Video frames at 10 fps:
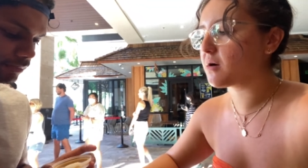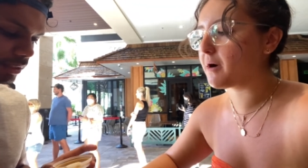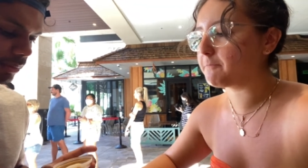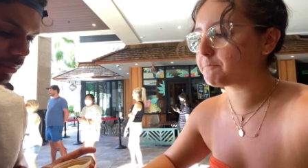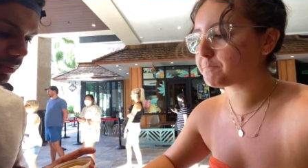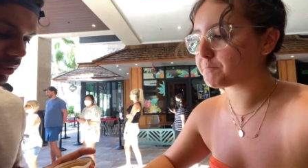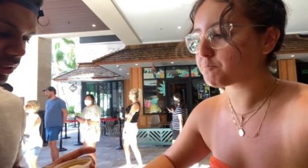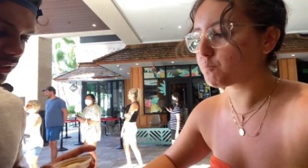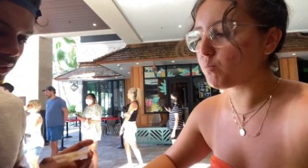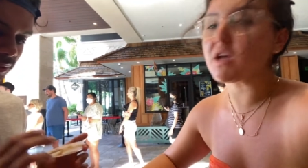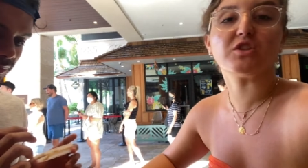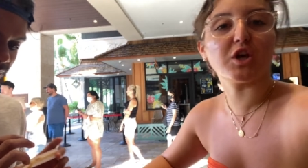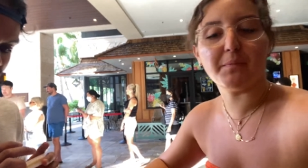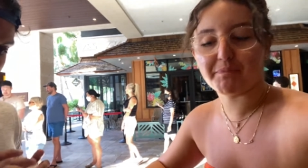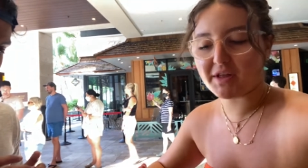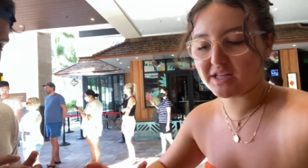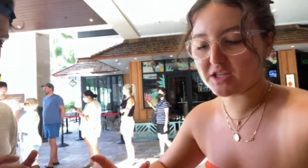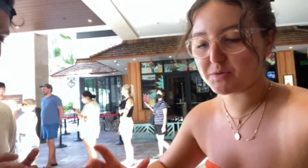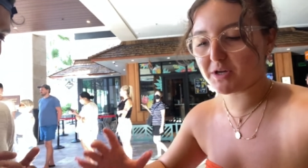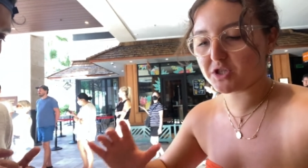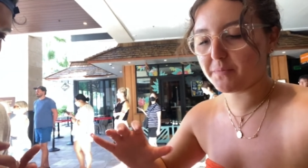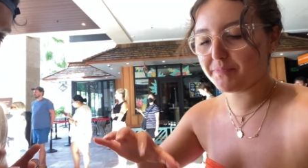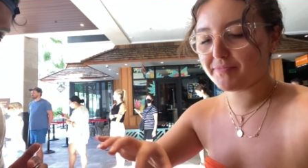but it's a bit milky, yeah. It's good. I like the espresso.